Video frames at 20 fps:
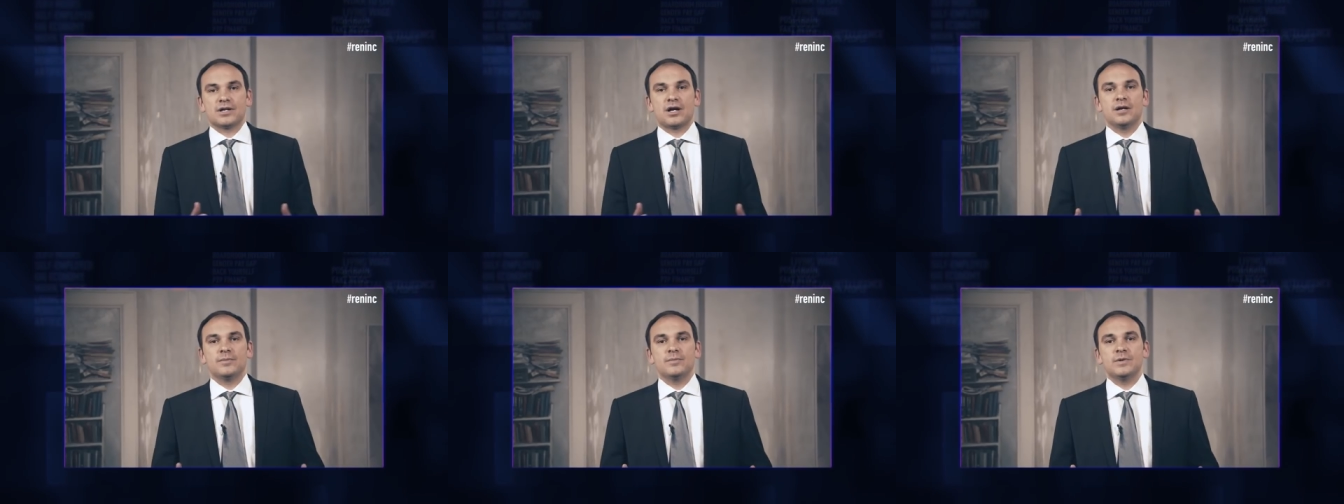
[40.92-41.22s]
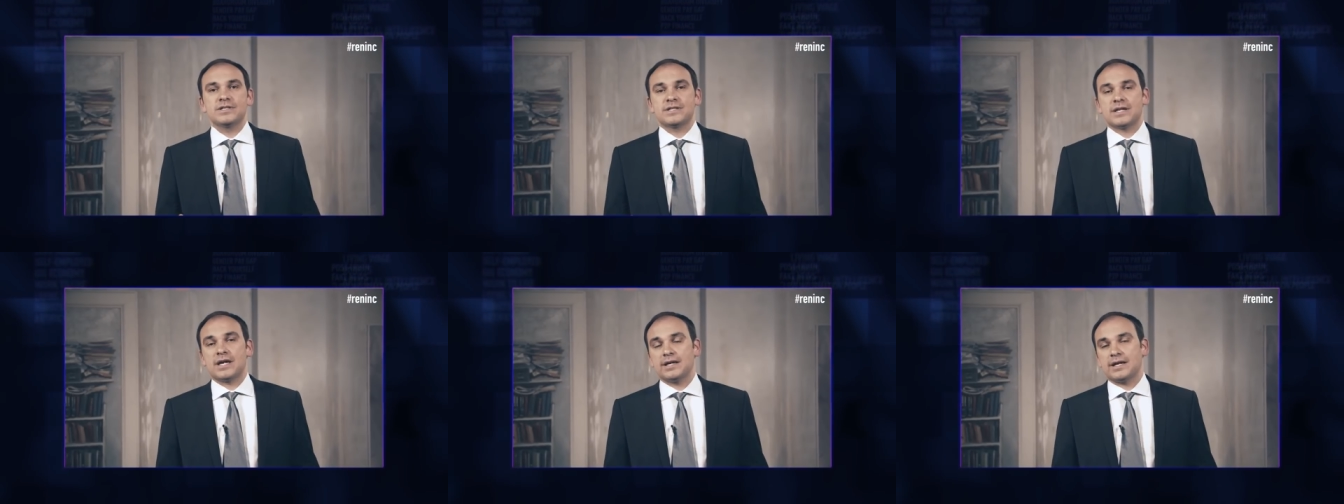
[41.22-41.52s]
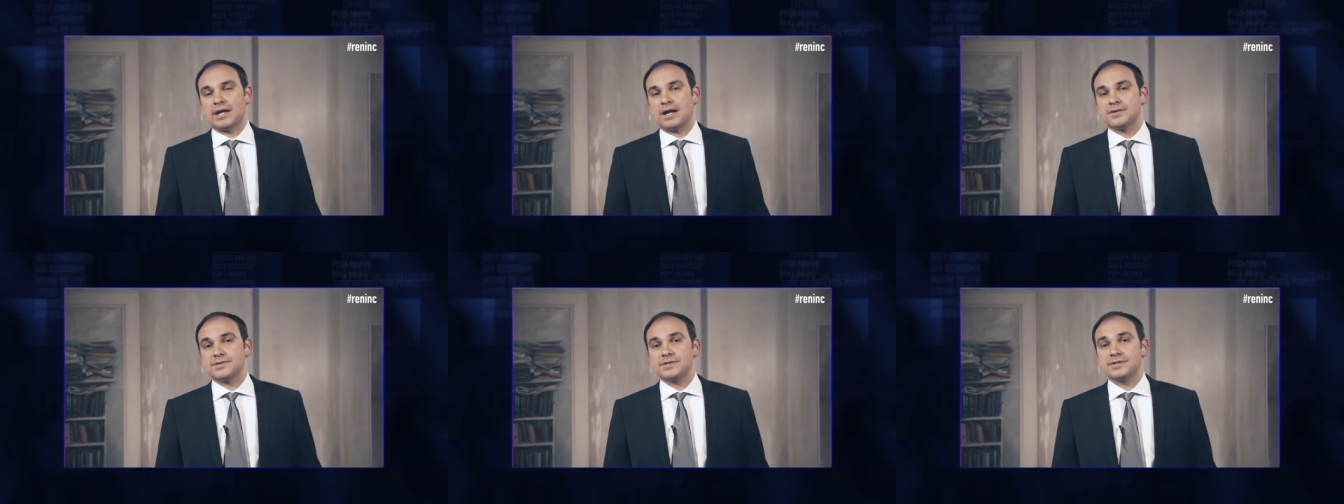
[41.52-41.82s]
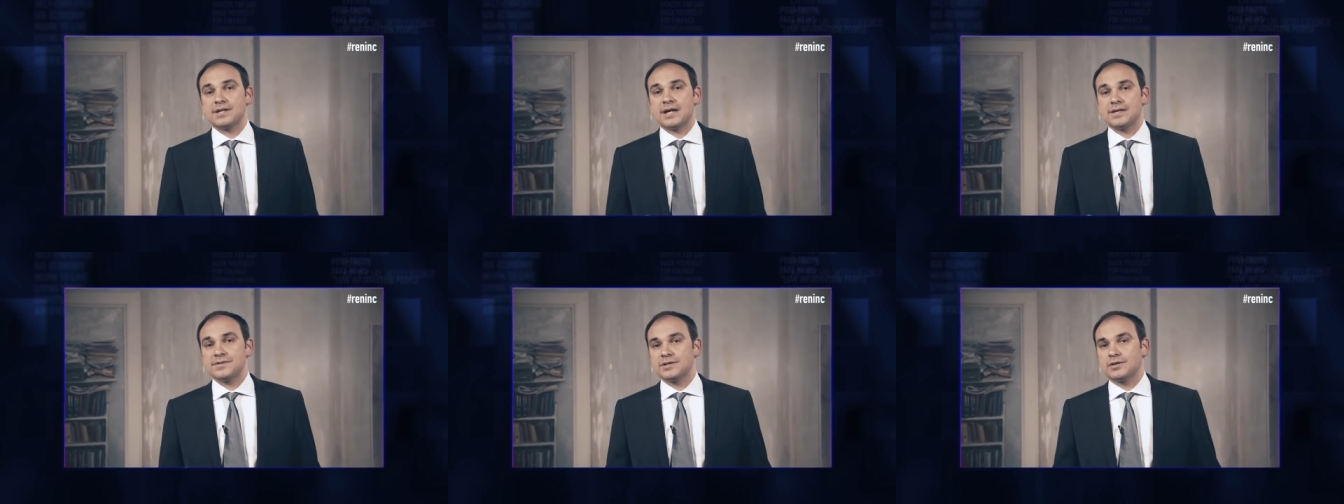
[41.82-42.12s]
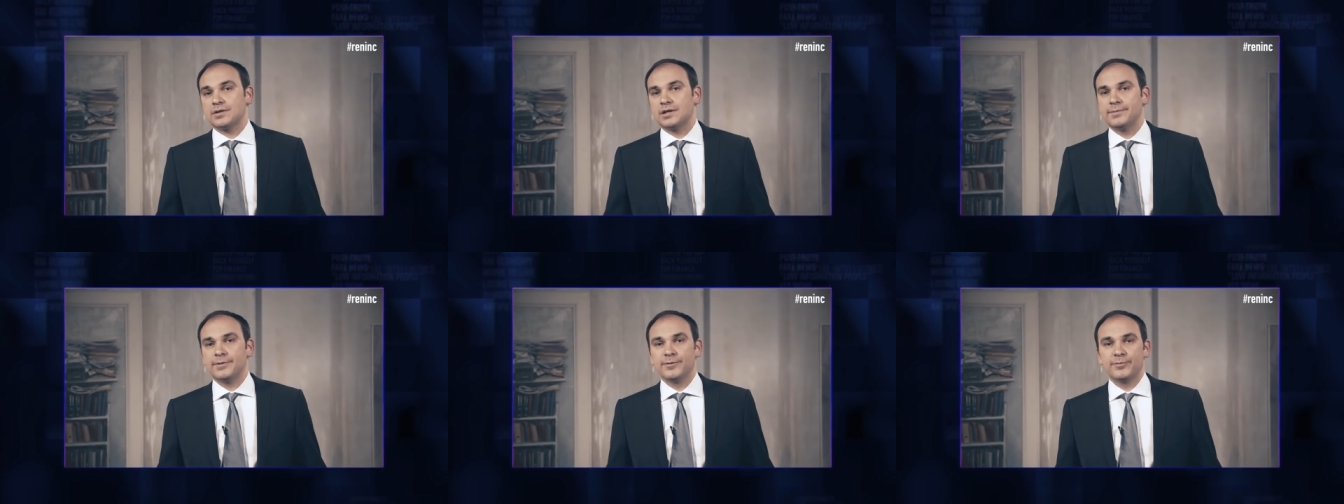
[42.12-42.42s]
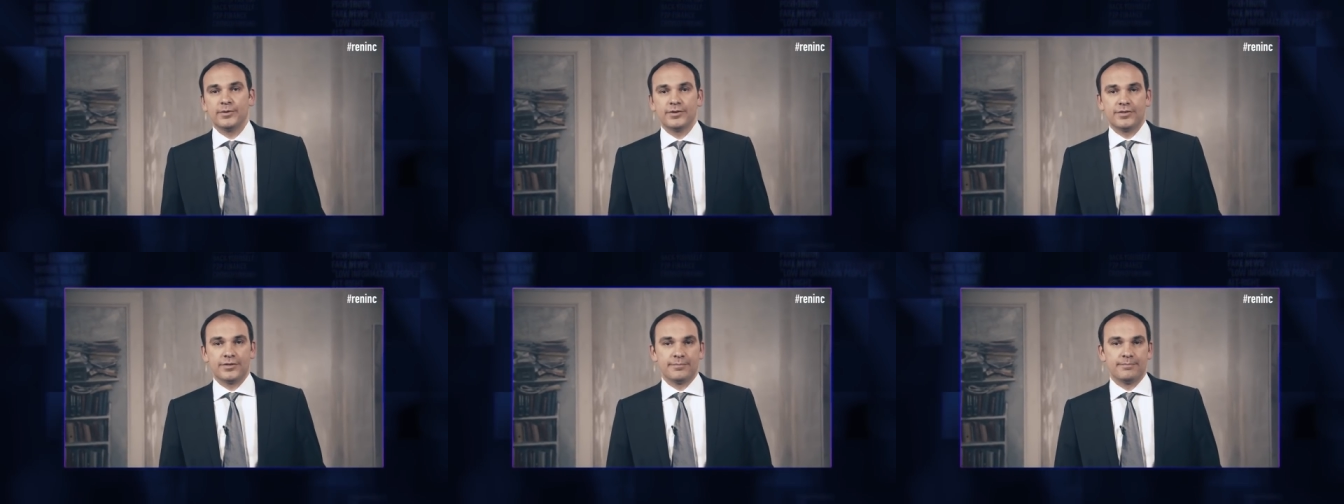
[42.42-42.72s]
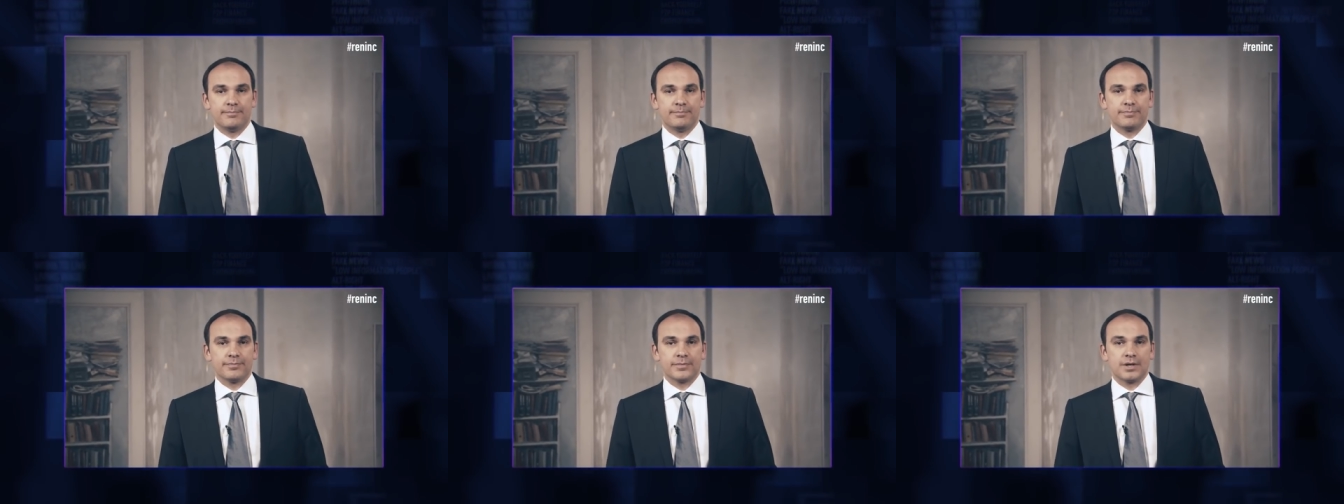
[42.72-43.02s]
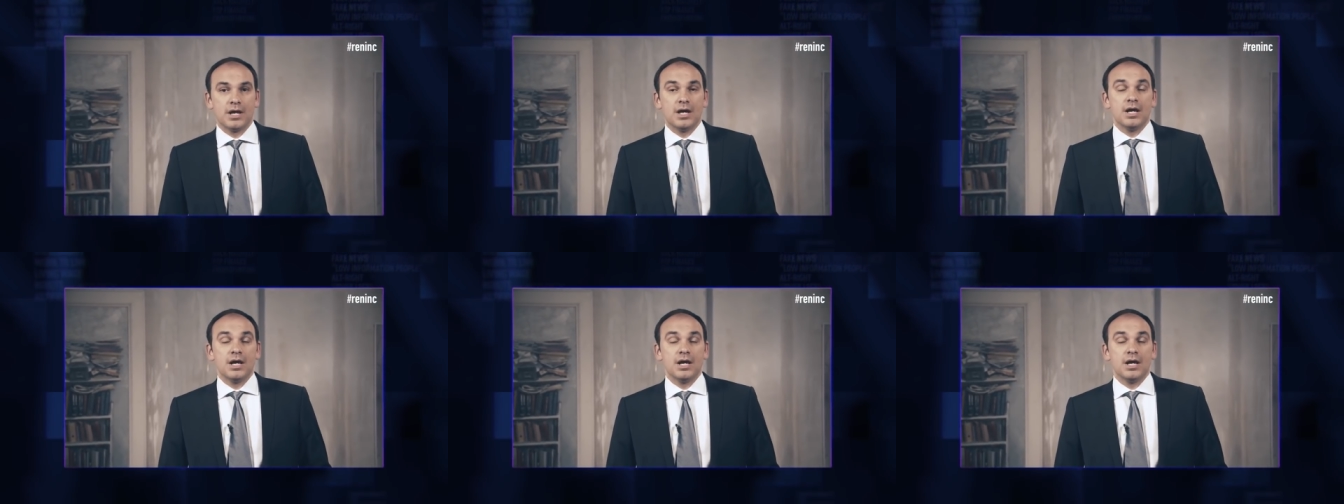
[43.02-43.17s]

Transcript: time we take out a debt agreement with them.